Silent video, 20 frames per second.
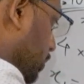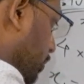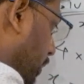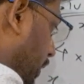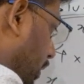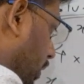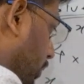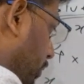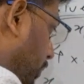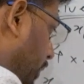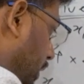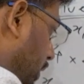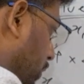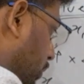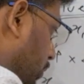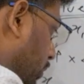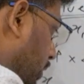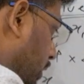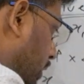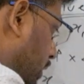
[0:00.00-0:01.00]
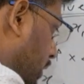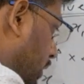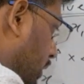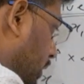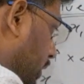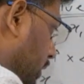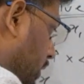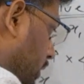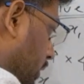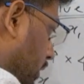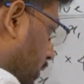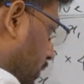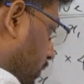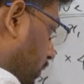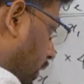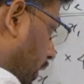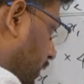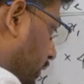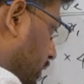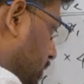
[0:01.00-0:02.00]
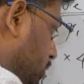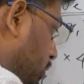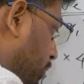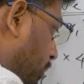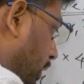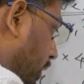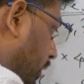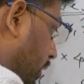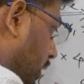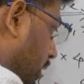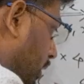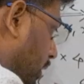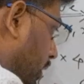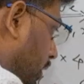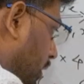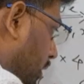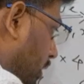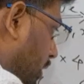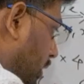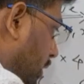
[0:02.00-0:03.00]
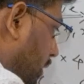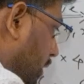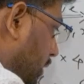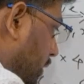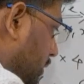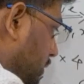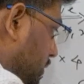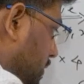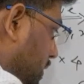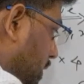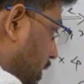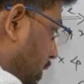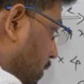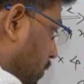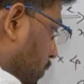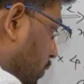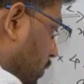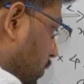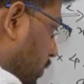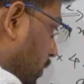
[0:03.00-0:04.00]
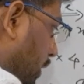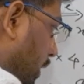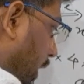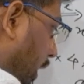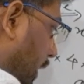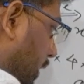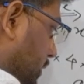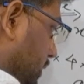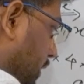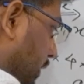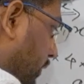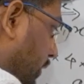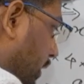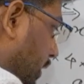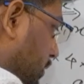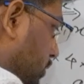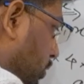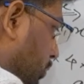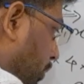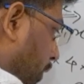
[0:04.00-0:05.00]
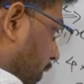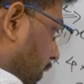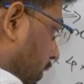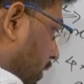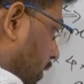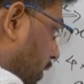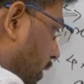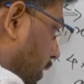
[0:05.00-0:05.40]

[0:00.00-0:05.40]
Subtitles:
to power b2, 5 raised to power c2 and 7 raised to power